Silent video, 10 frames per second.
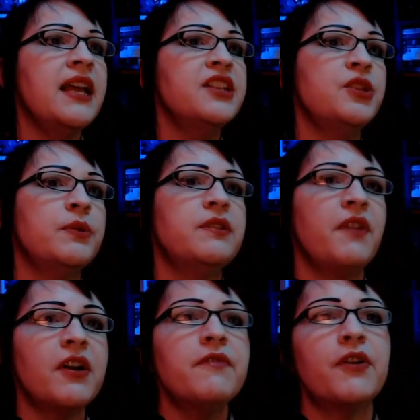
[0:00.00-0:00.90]
So it's
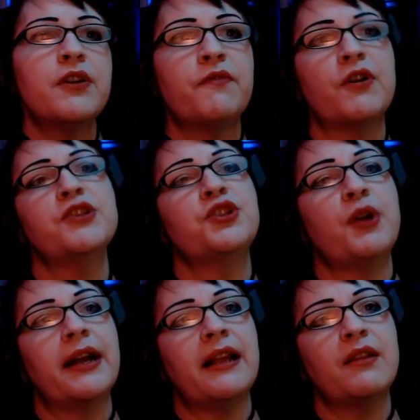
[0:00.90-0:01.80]
very, very
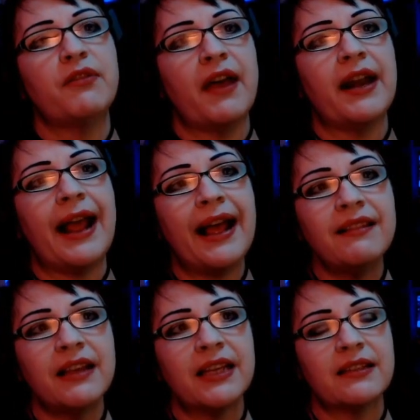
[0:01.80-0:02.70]
frustrating that
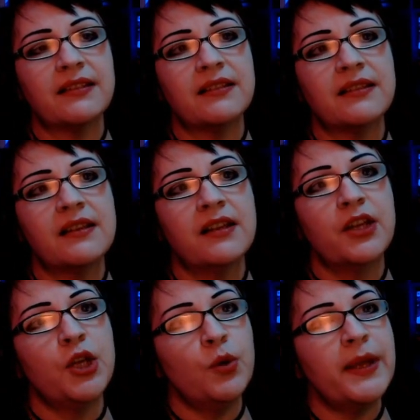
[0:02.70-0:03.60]
Alex,
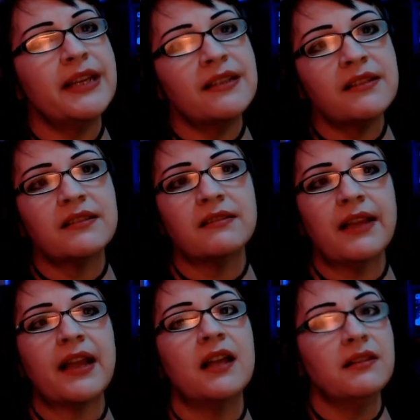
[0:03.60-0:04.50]
who is
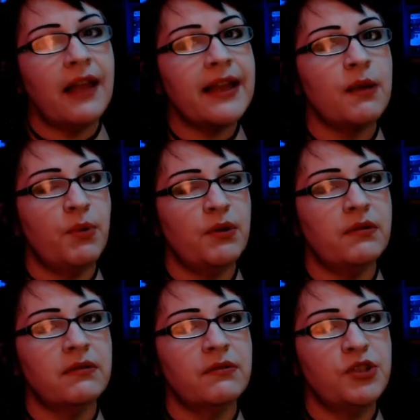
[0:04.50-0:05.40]
like a
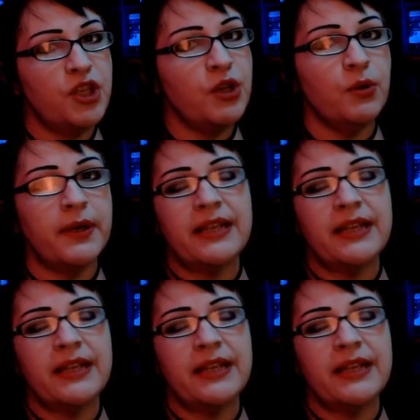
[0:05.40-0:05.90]
likable dude.